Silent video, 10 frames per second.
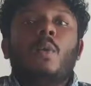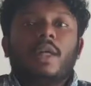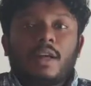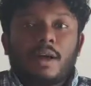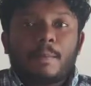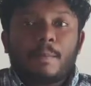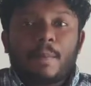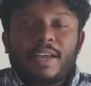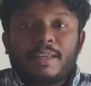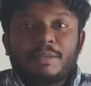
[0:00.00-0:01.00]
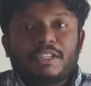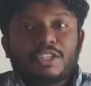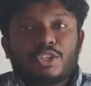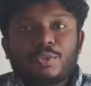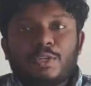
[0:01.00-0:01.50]
welcome. My name is
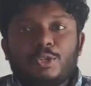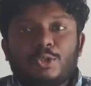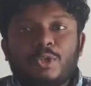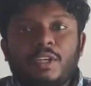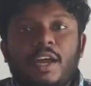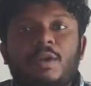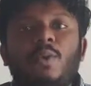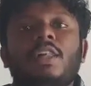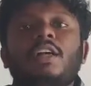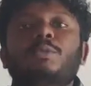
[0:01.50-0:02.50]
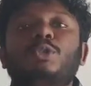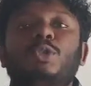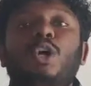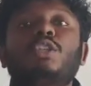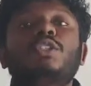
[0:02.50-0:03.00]
Achala Surya and welcome to
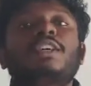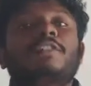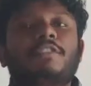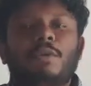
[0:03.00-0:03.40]
Not to Self,